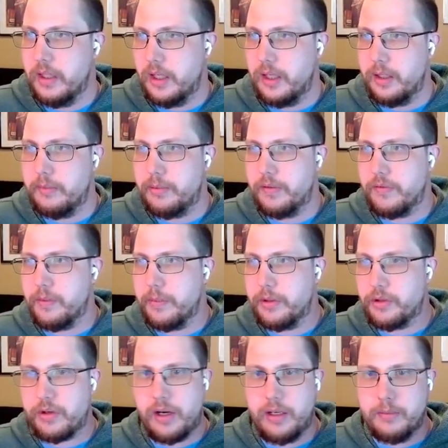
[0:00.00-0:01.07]
but from a
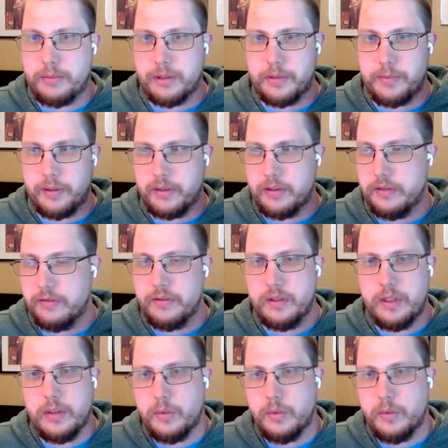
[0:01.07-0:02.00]
trial perspective,